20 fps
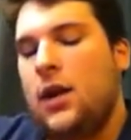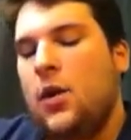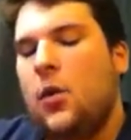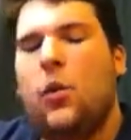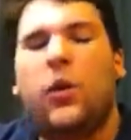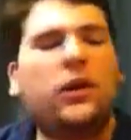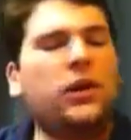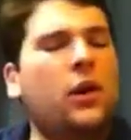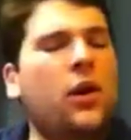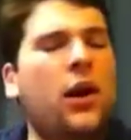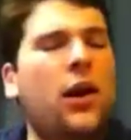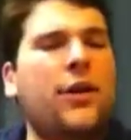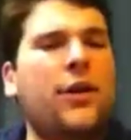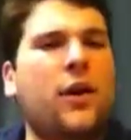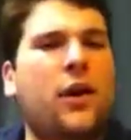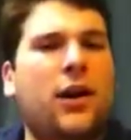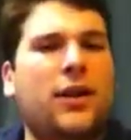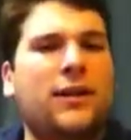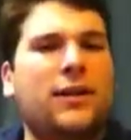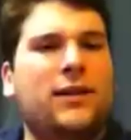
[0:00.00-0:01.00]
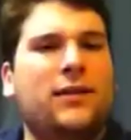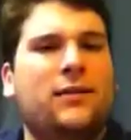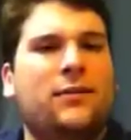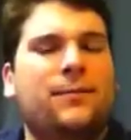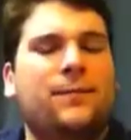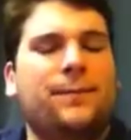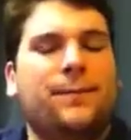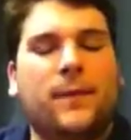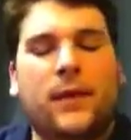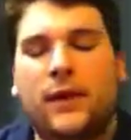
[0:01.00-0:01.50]
1 Call of the Haunted.
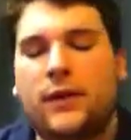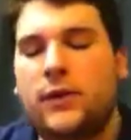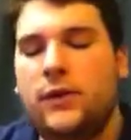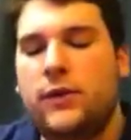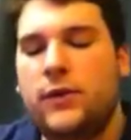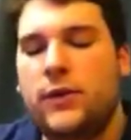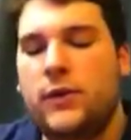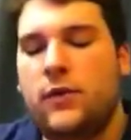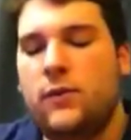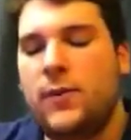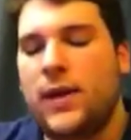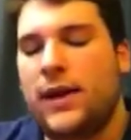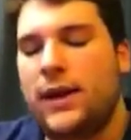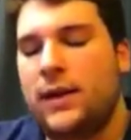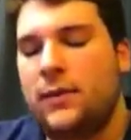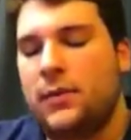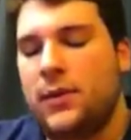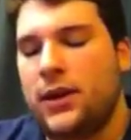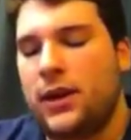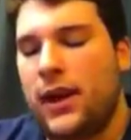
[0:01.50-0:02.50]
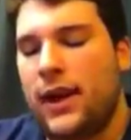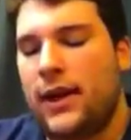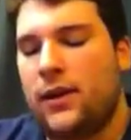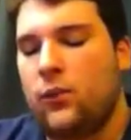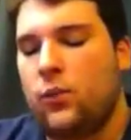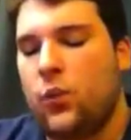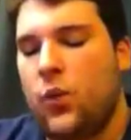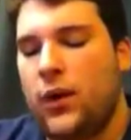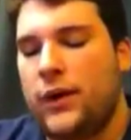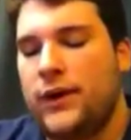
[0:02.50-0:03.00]
2 is too many, but like
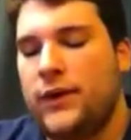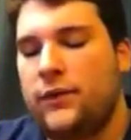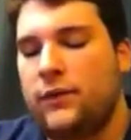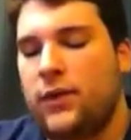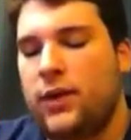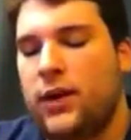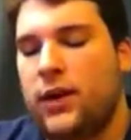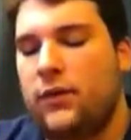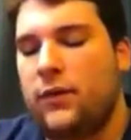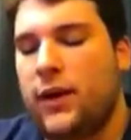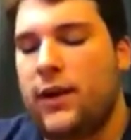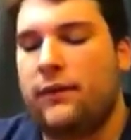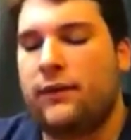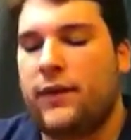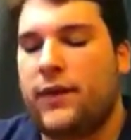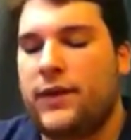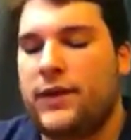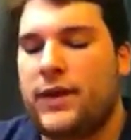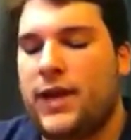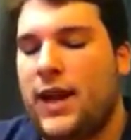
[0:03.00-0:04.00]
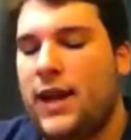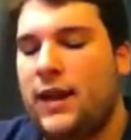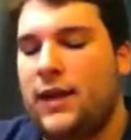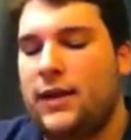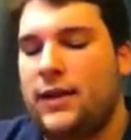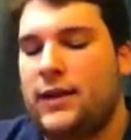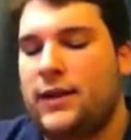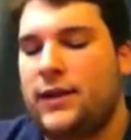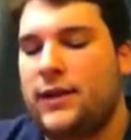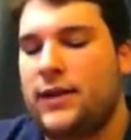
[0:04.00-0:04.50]
1 is really great for this deck
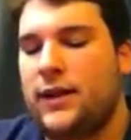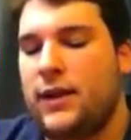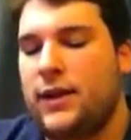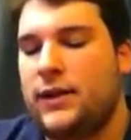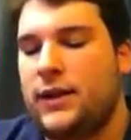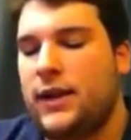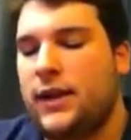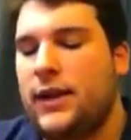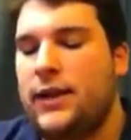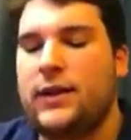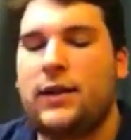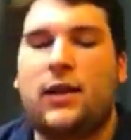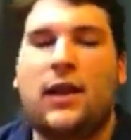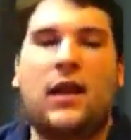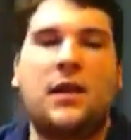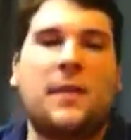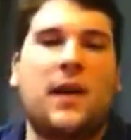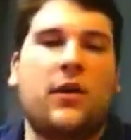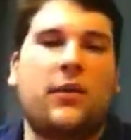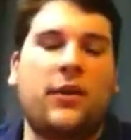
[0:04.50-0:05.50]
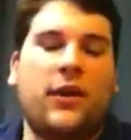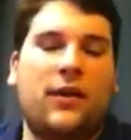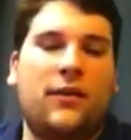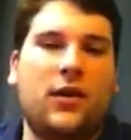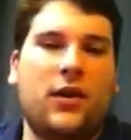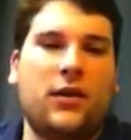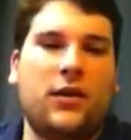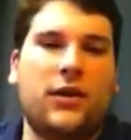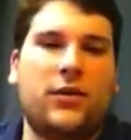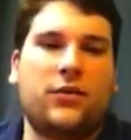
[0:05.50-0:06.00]
because it is a lot about
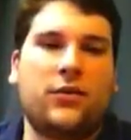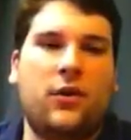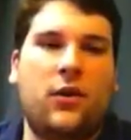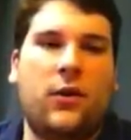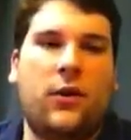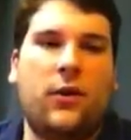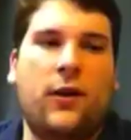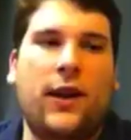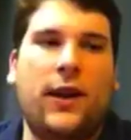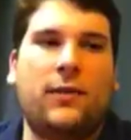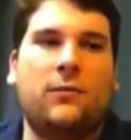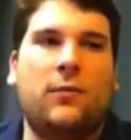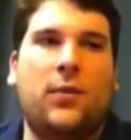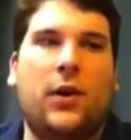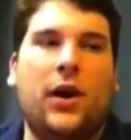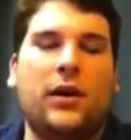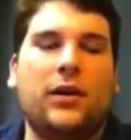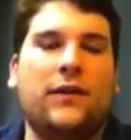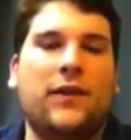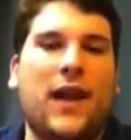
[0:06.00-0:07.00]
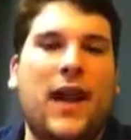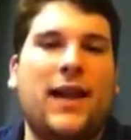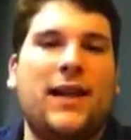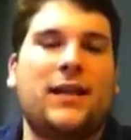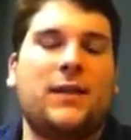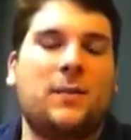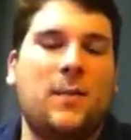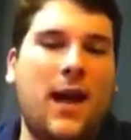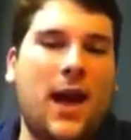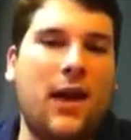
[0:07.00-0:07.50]
graveyard control, and part of that
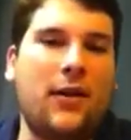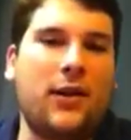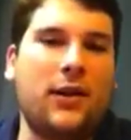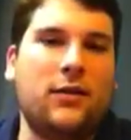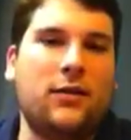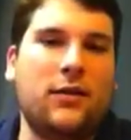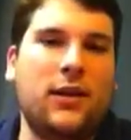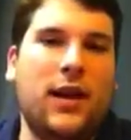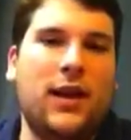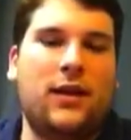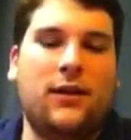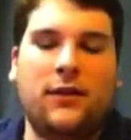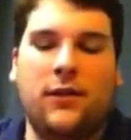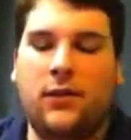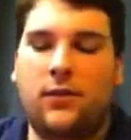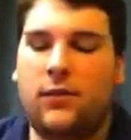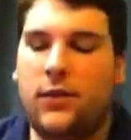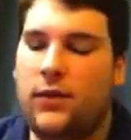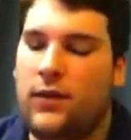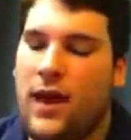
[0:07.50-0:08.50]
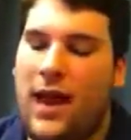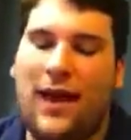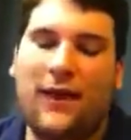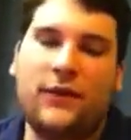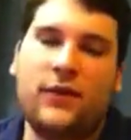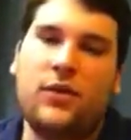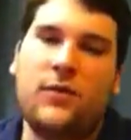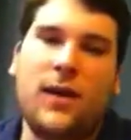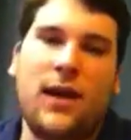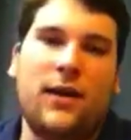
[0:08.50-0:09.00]
is Marron. And if you
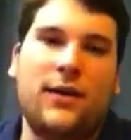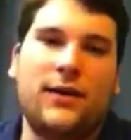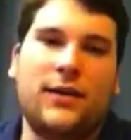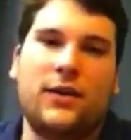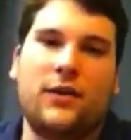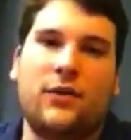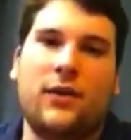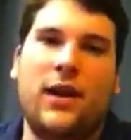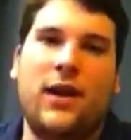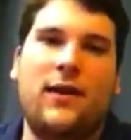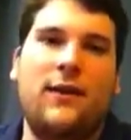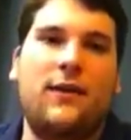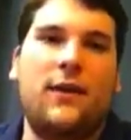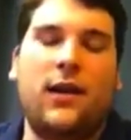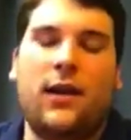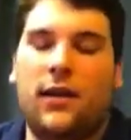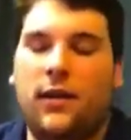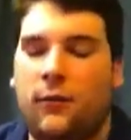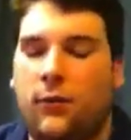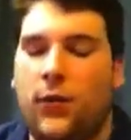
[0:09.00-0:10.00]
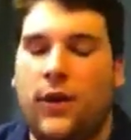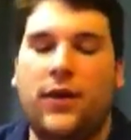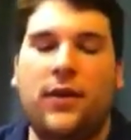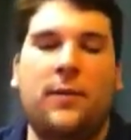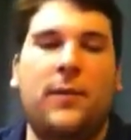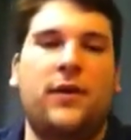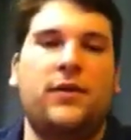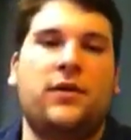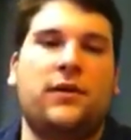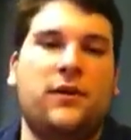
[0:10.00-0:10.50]
have 2 Marrons in grave with
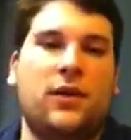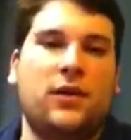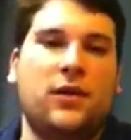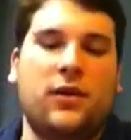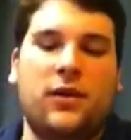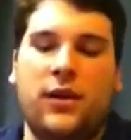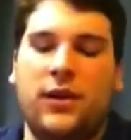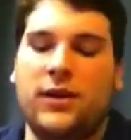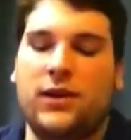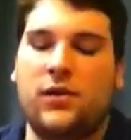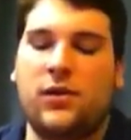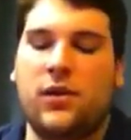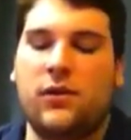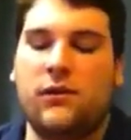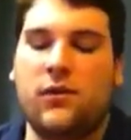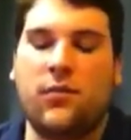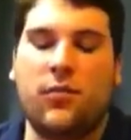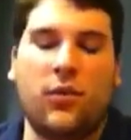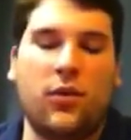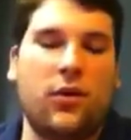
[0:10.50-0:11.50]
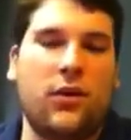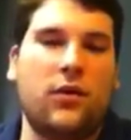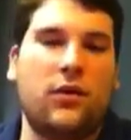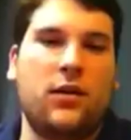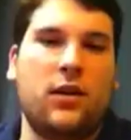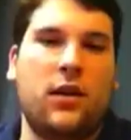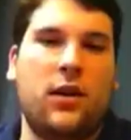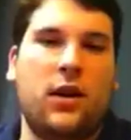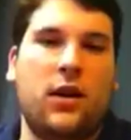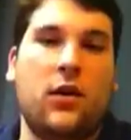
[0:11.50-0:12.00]
a bunch of Naturias, and you can
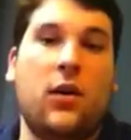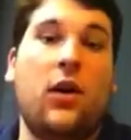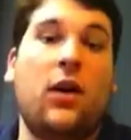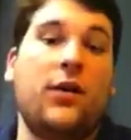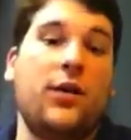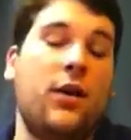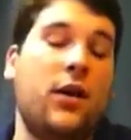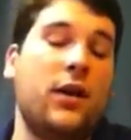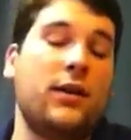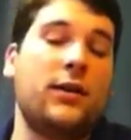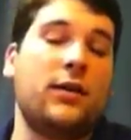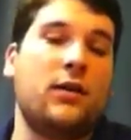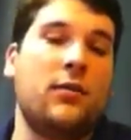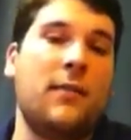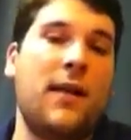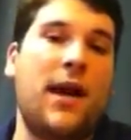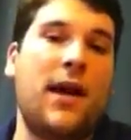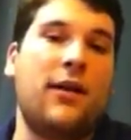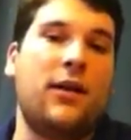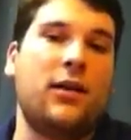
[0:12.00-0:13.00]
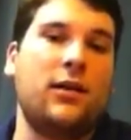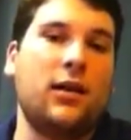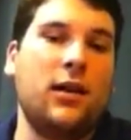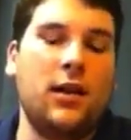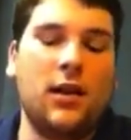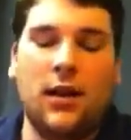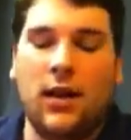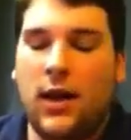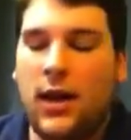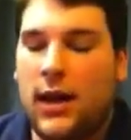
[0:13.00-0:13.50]
reborn Call of the Haunted, the Marron,
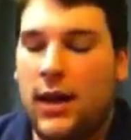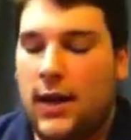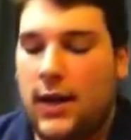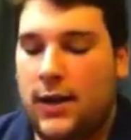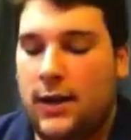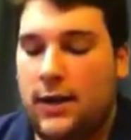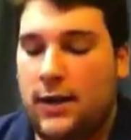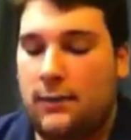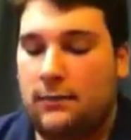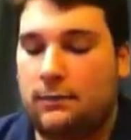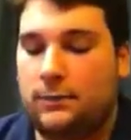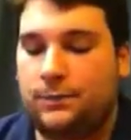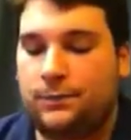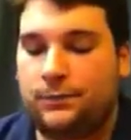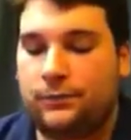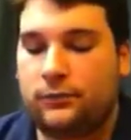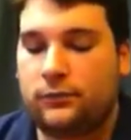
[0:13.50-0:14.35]
and